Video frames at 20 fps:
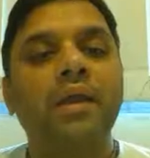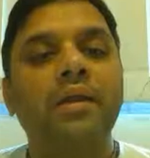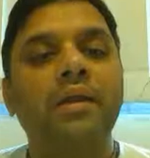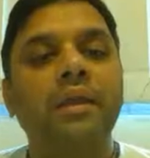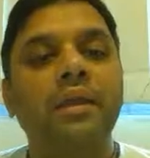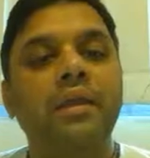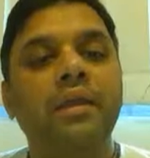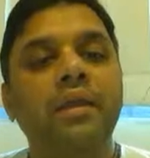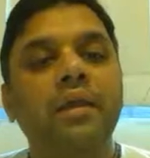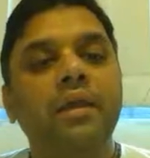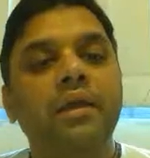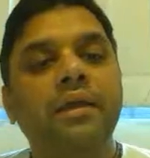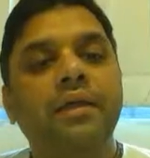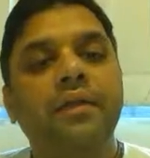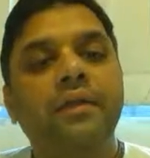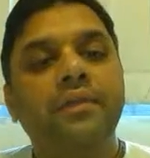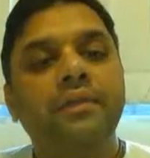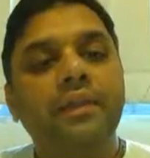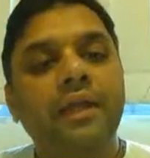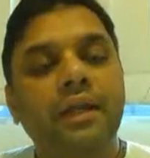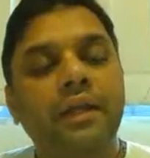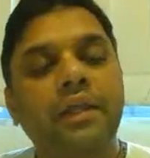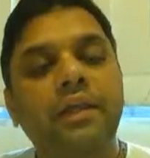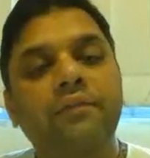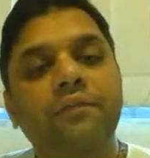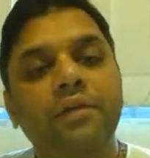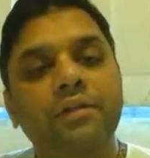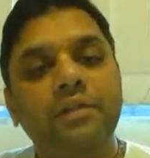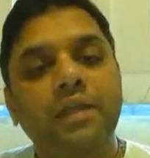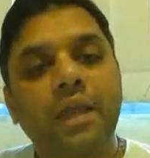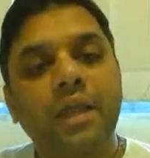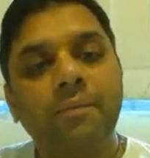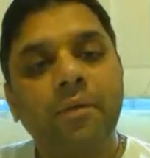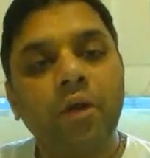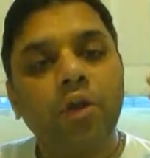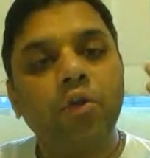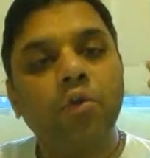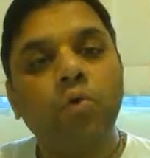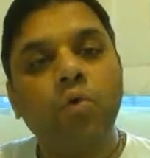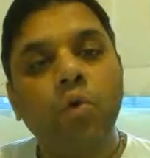piety that he
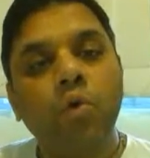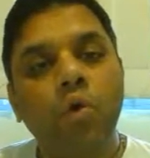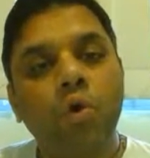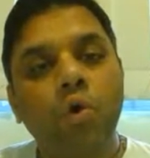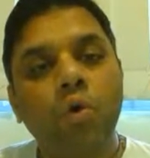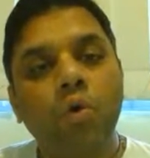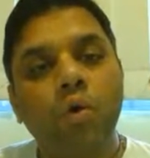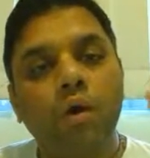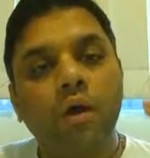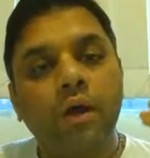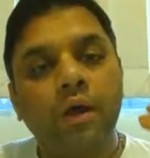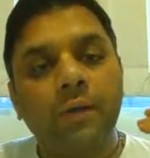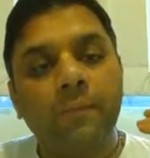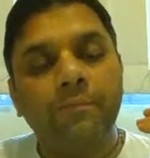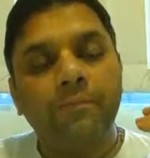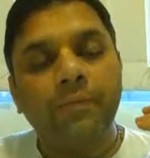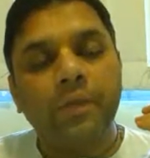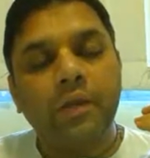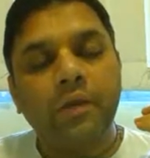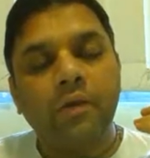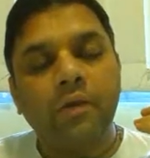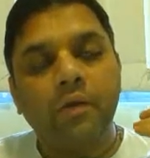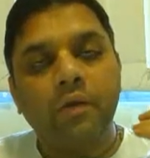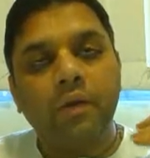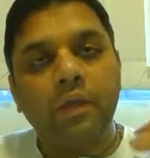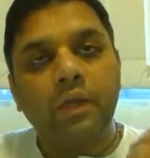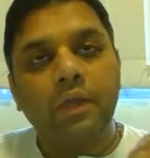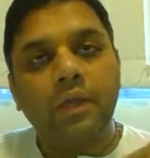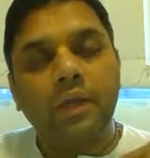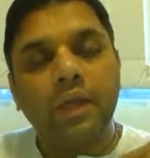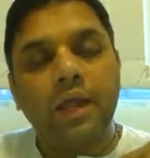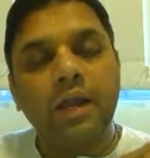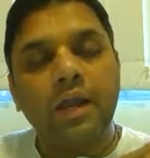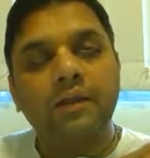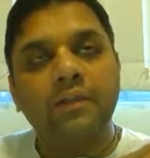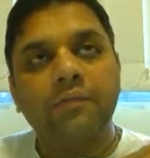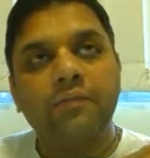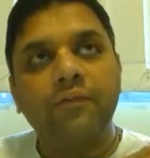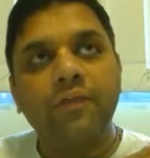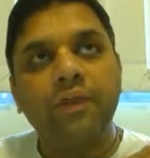was able to go,
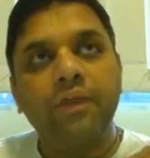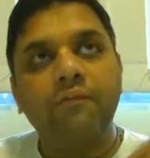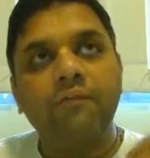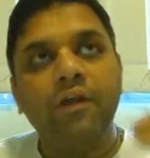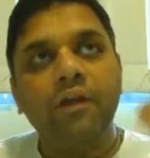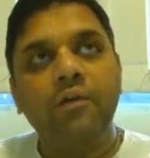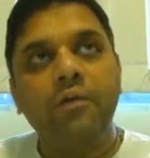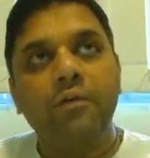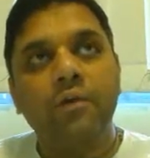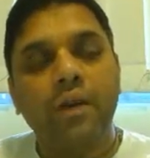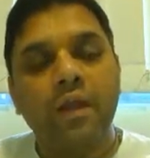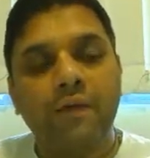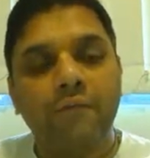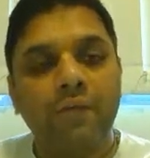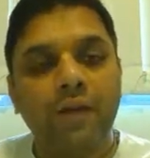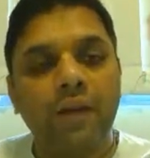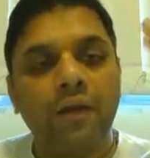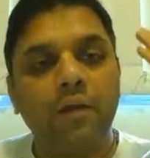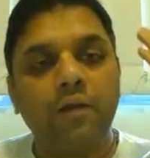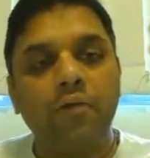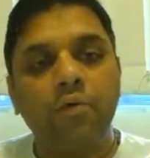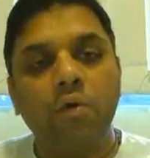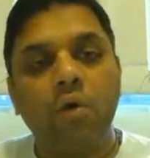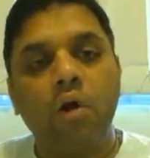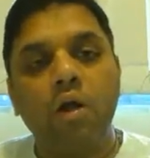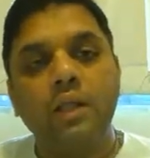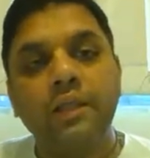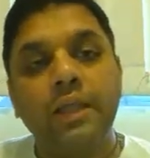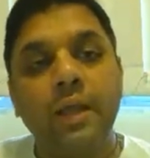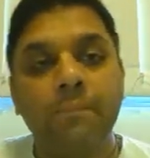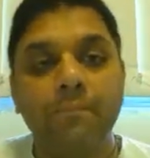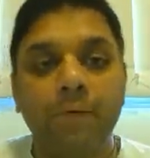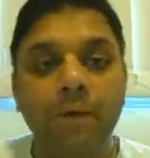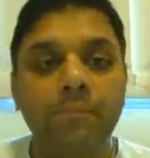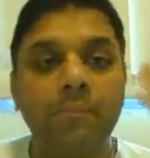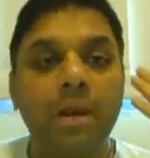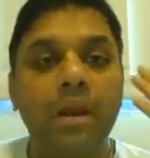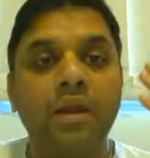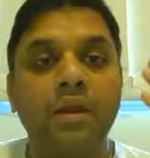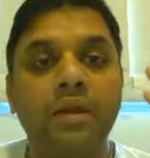he had the free will to travel to all
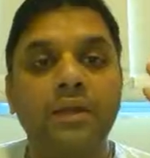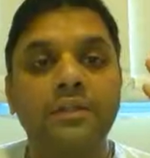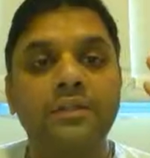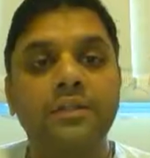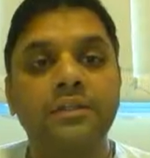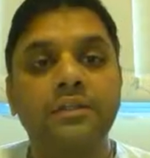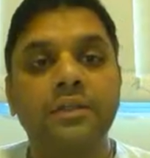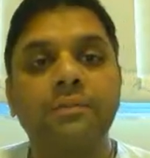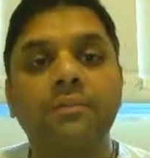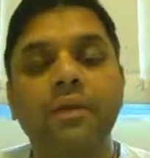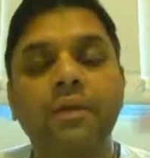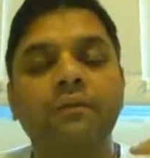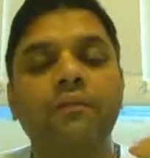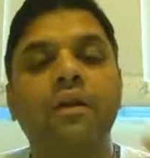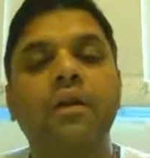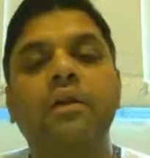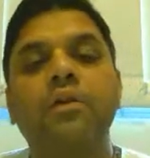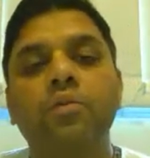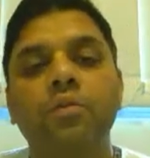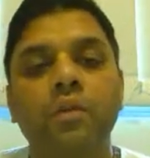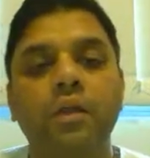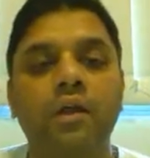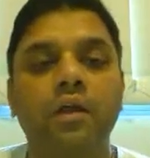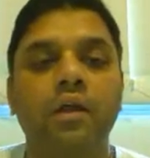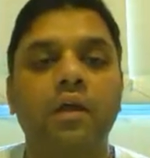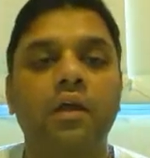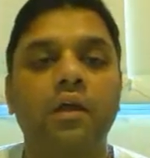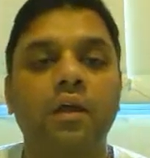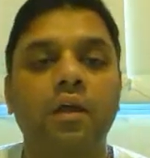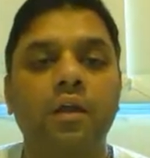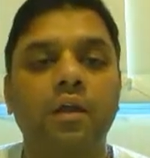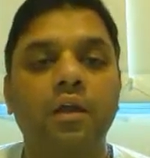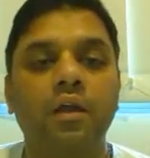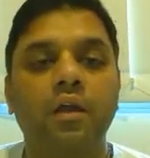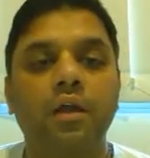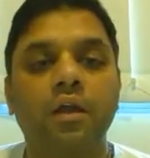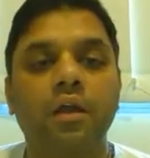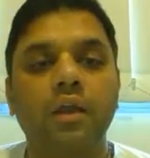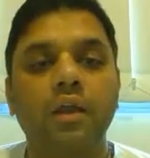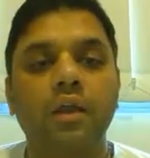the upper planetary system, even to
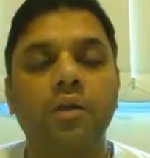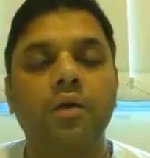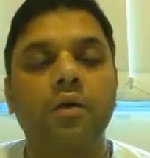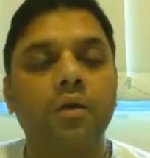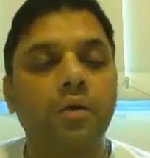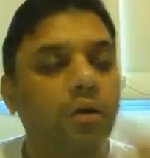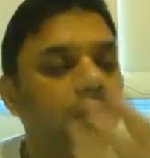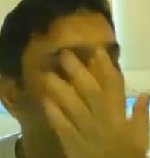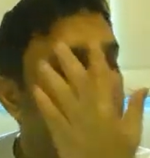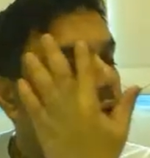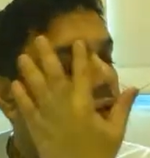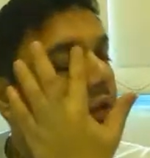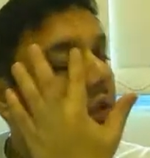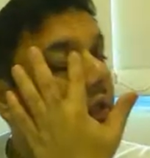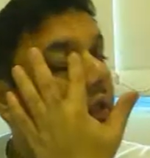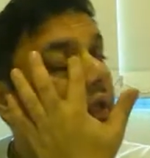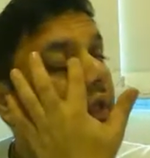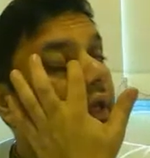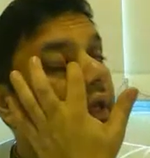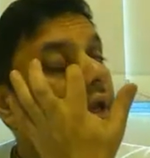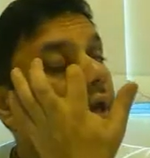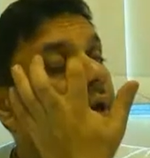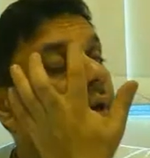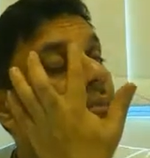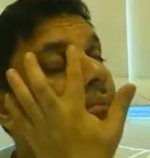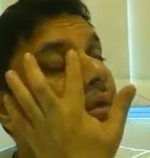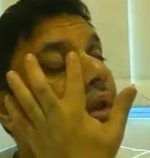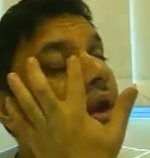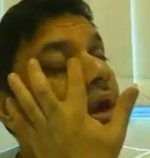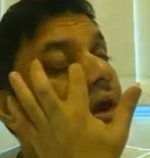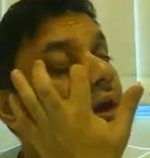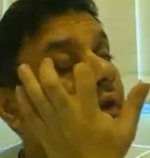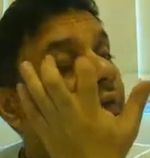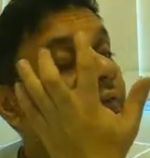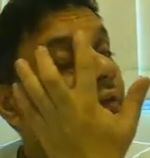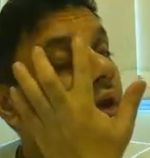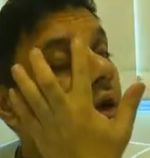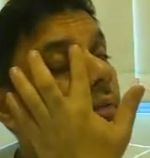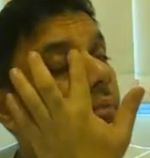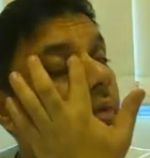the, to the
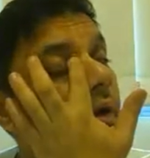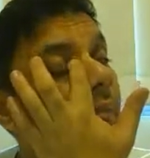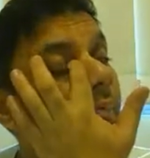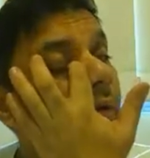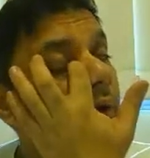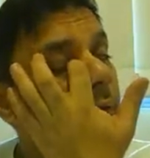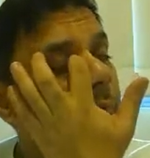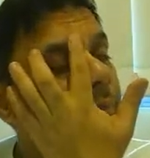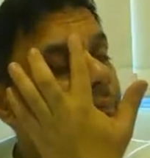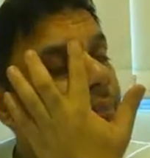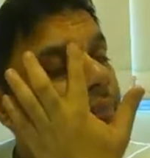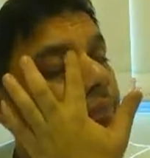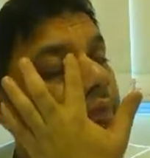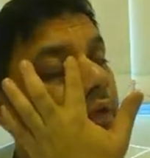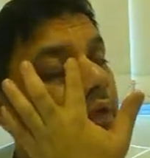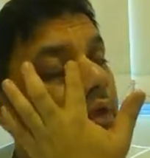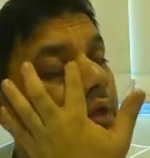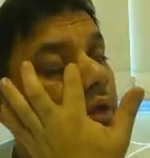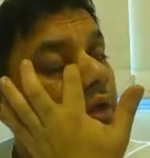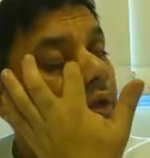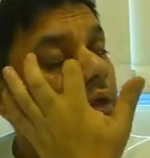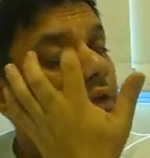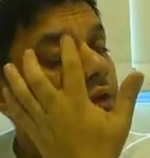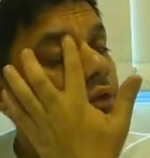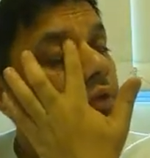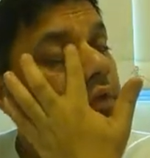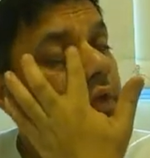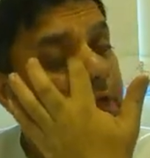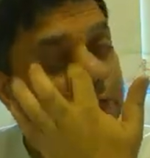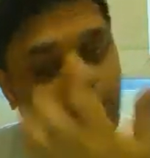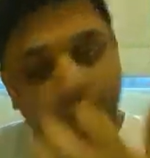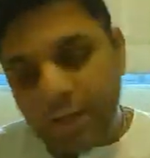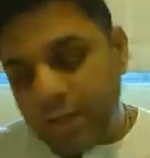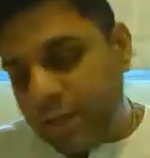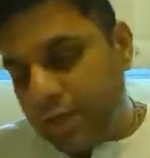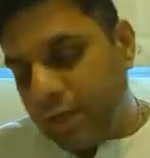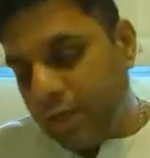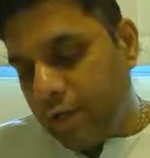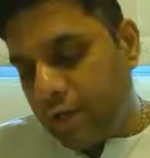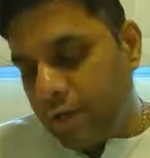planet of Lord Brahma. So
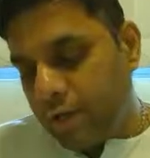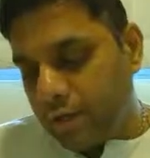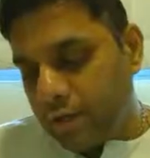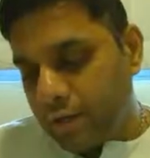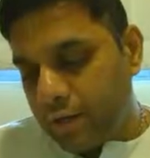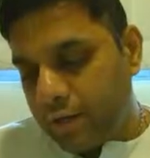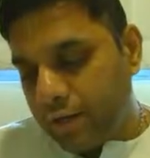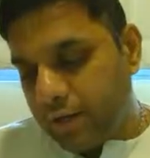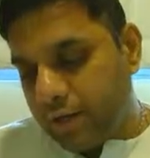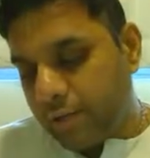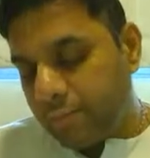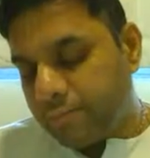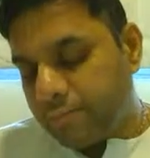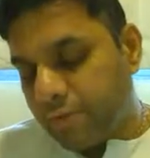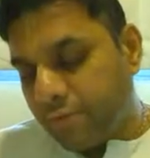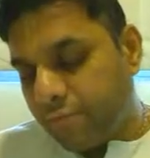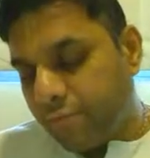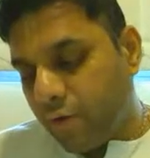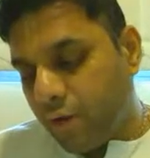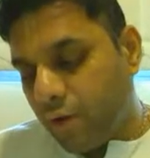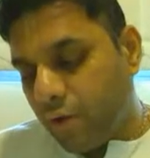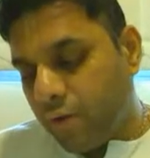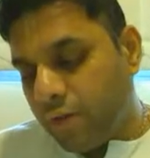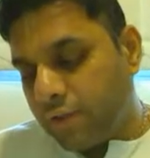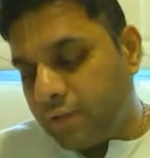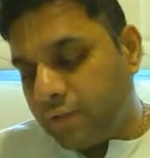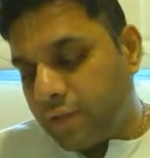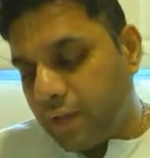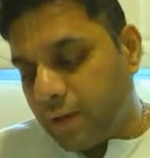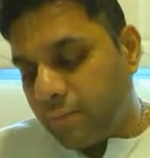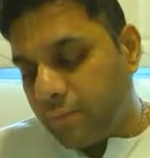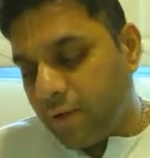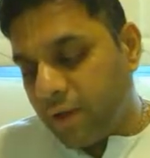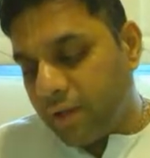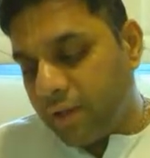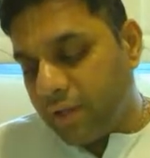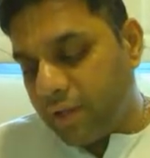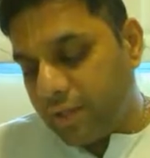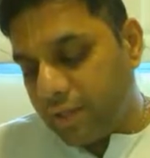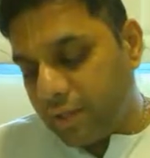that's why here, in terms of following
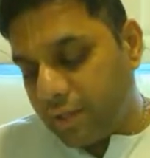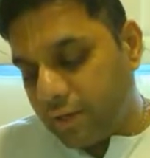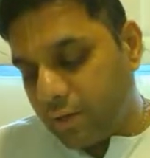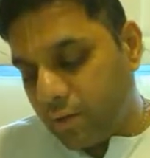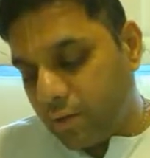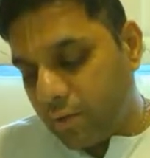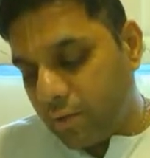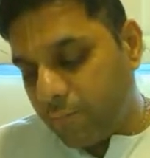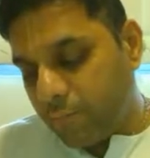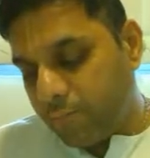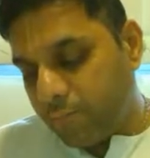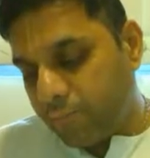Dharma, he,